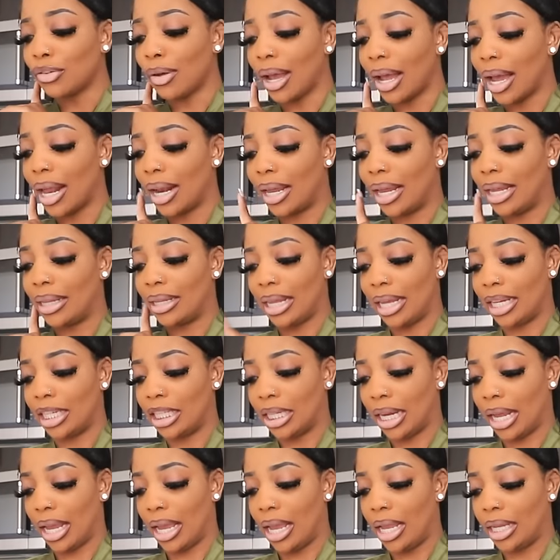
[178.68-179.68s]
So I gotta get that
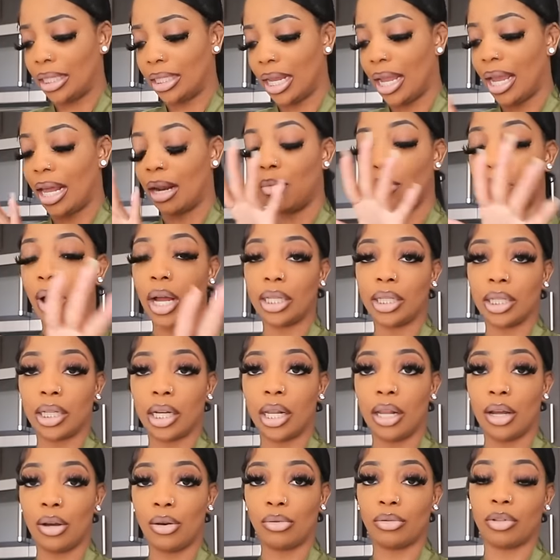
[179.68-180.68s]
changed and I'm washing
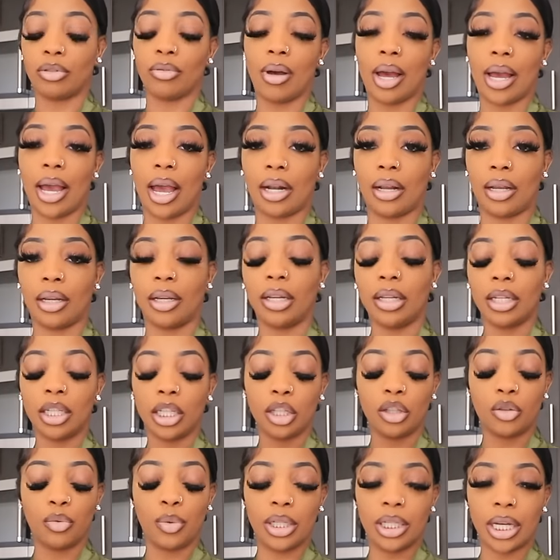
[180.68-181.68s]
clothes. So I gotta
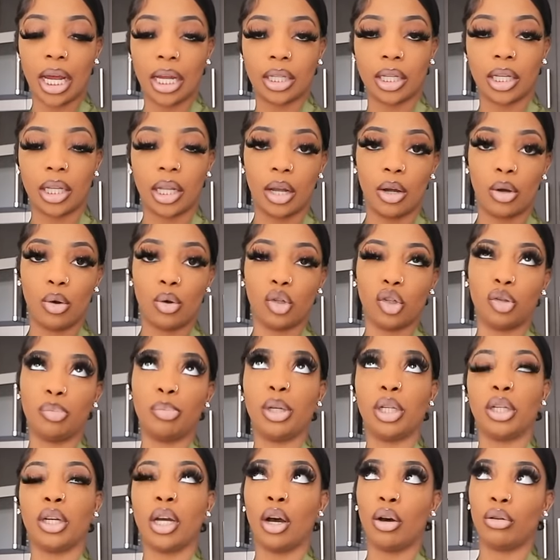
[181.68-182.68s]
switch out the clothes,
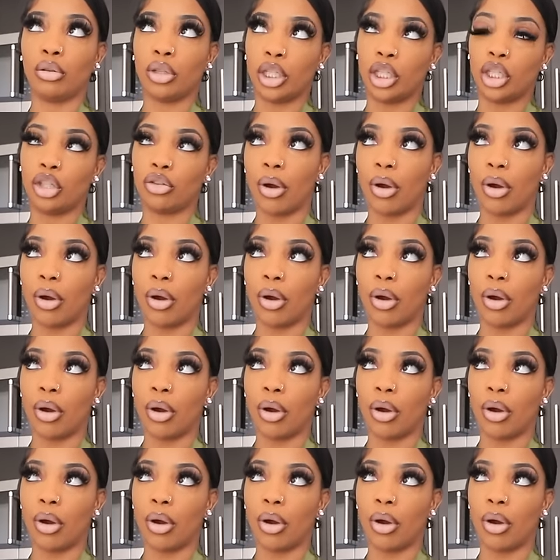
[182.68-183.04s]
put clothes in